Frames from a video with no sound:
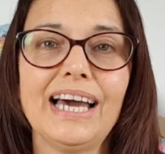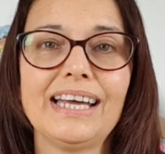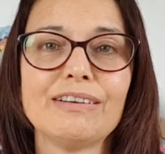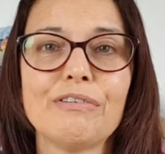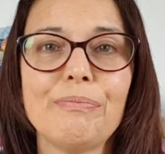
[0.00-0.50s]

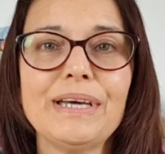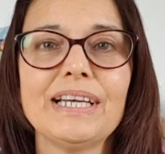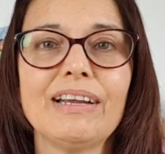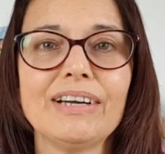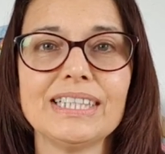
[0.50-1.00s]
and I'm a bit
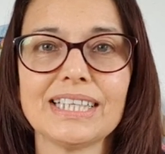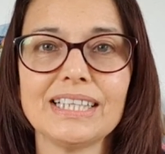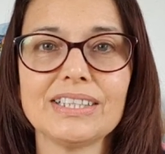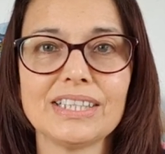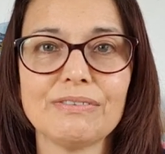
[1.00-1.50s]
light
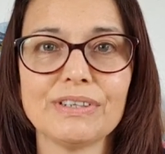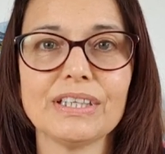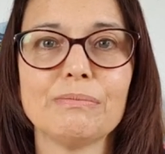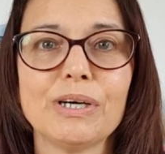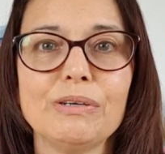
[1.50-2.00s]
sensitive at
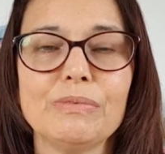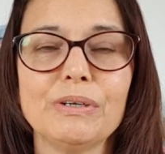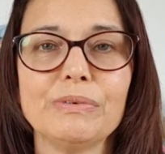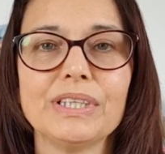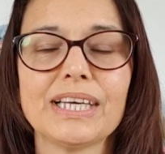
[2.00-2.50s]
the
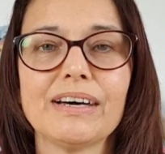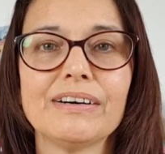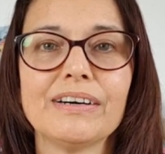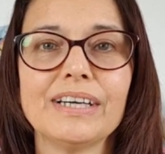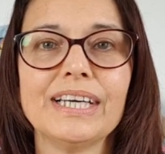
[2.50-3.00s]
moment with the
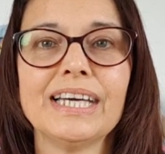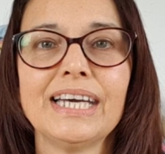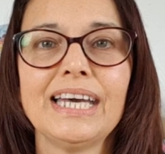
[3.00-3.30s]
eye,